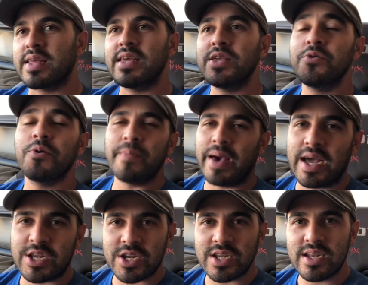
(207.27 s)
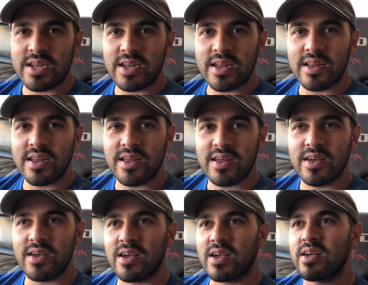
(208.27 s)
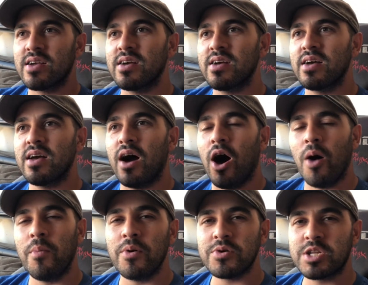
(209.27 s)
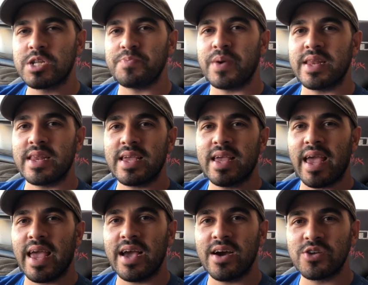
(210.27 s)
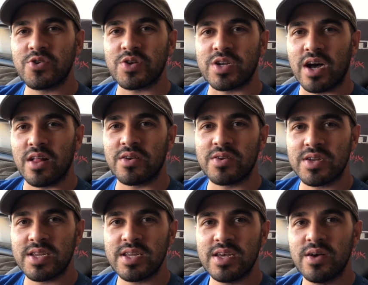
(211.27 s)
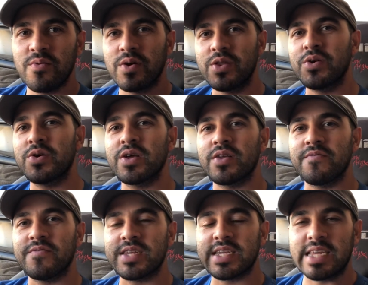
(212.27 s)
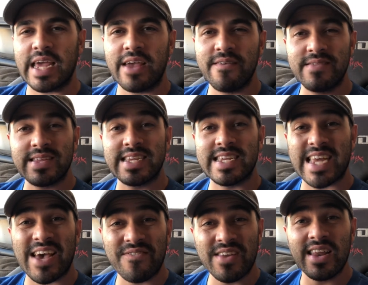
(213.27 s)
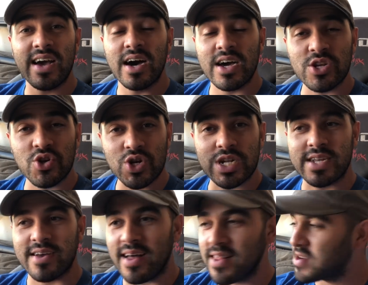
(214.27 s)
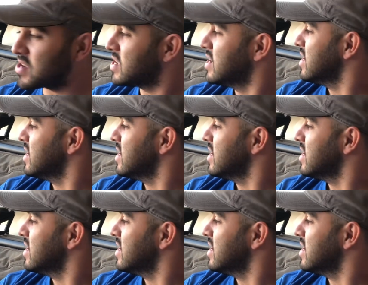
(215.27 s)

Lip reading: can you imagine almost spending $800 when you could have saved $700?